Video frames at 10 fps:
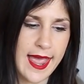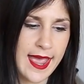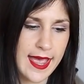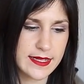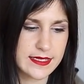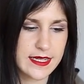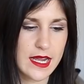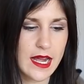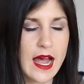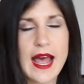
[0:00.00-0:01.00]
And
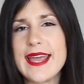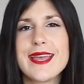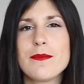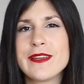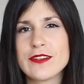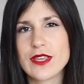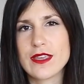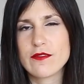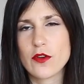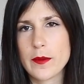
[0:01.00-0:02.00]
I have been
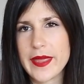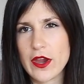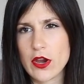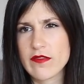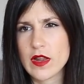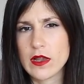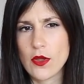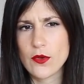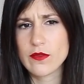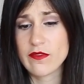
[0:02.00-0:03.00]
looking for a pair
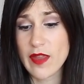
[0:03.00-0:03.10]
of